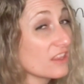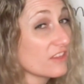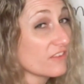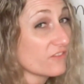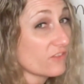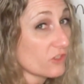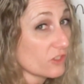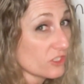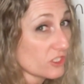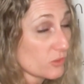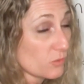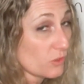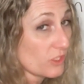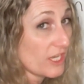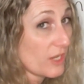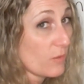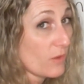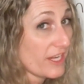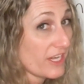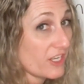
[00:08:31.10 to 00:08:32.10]
First word I
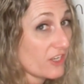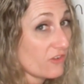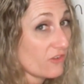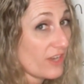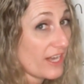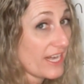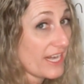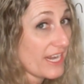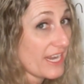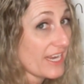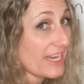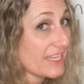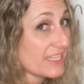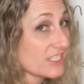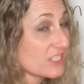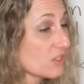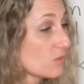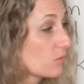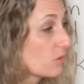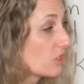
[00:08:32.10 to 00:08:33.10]
want you to write
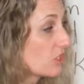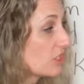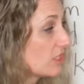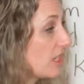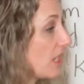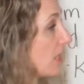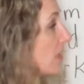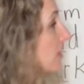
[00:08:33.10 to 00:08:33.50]
is the word